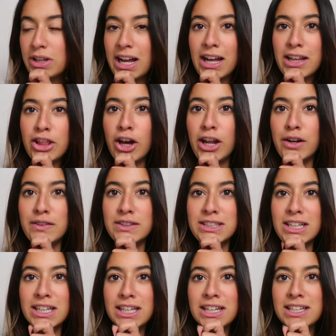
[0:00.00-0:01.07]
Like I thought I was
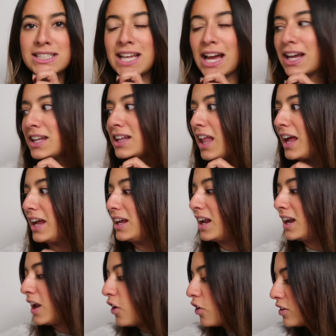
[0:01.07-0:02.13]
gonna need a second light
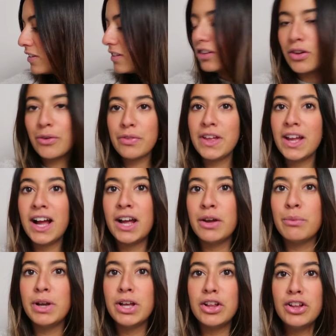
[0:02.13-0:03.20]
and I honestly don't think I
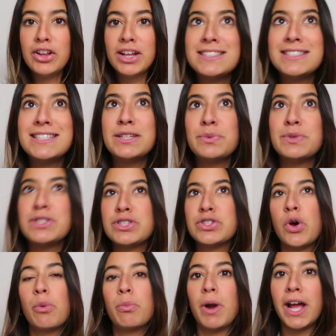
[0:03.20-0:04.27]
will because this one's
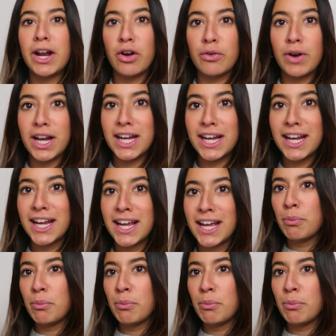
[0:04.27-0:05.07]
so bright already.